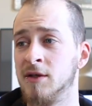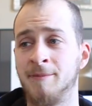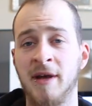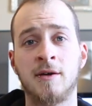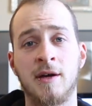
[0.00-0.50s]
the
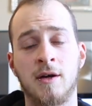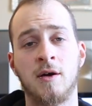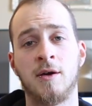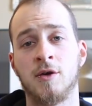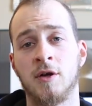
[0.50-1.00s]
better they're
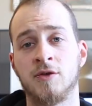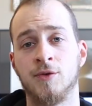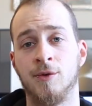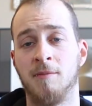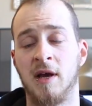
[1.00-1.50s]
gonna cut
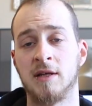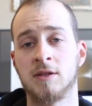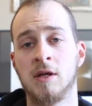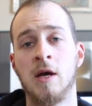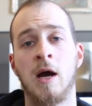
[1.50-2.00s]
through the
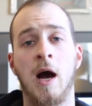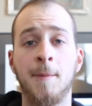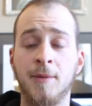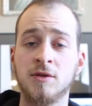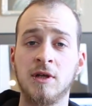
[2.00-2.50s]
mix. I
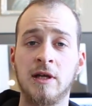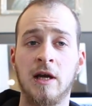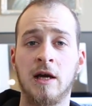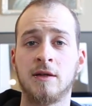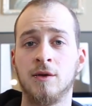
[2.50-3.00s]
personally
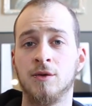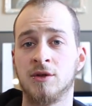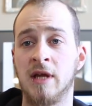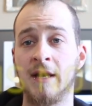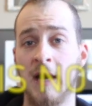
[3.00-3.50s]
like to
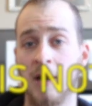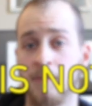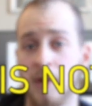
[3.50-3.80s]
use Dadaya